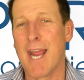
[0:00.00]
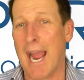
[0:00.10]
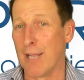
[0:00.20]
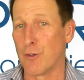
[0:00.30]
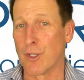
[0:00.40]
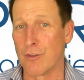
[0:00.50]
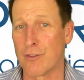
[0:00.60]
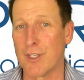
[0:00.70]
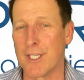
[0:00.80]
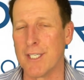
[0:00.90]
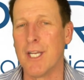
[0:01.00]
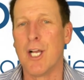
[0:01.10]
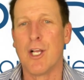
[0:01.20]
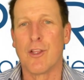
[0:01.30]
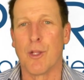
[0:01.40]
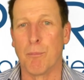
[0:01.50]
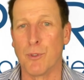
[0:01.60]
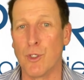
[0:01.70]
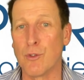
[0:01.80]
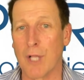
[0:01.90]
As you can see, the
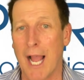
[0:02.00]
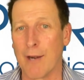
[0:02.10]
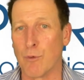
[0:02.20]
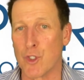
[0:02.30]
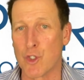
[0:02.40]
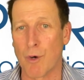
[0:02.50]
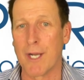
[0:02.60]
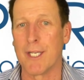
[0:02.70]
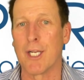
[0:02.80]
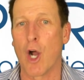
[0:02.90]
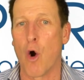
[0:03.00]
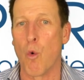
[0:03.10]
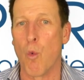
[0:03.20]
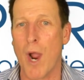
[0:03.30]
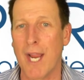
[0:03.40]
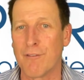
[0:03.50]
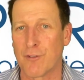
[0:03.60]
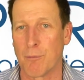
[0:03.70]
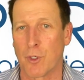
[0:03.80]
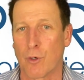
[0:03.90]
blue line was trending away
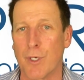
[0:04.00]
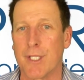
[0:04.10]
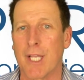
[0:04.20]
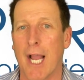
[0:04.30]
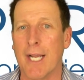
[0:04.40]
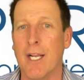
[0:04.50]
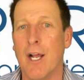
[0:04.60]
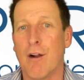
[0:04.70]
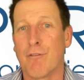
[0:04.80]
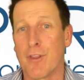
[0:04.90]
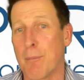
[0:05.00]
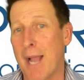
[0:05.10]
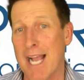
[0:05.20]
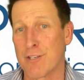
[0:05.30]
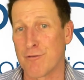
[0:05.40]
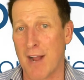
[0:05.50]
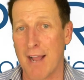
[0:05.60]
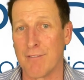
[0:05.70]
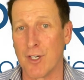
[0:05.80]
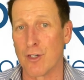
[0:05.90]
from the green line for the past
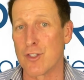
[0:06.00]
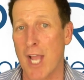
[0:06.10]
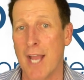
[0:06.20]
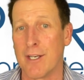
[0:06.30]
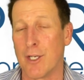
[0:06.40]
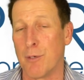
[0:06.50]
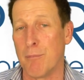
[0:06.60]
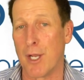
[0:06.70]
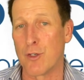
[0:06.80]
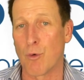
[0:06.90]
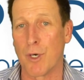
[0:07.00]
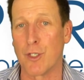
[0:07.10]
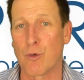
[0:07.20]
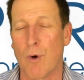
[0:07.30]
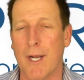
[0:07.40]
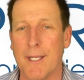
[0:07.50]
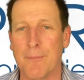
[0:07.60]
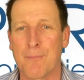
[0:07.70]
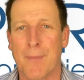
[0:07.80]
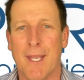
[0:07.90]
5 years, ended in mid-2020.
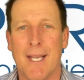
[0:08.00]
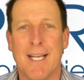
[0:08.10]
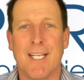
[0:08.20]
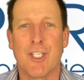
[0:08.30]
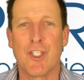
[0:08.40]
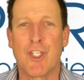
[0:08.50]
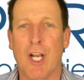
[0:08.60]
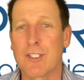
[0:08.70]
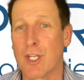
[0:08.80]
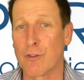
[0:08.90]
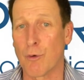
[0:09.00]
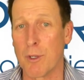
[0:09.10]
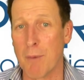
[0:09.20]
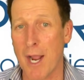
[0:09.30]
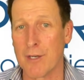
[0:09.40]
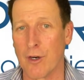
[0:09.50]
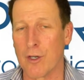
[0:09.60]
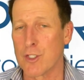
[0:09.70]
Just as a reminder,